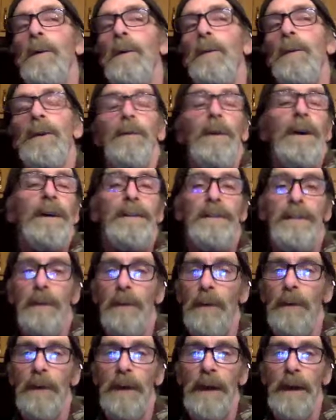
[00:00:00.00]
We raised
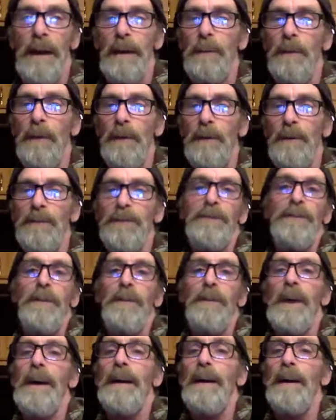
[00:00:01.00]
our own animals,
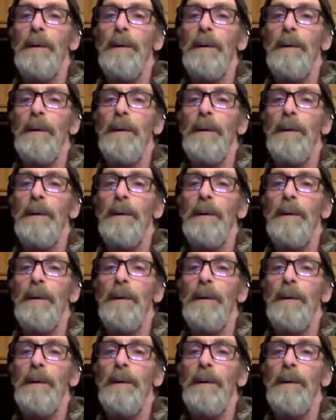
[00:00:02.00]
so that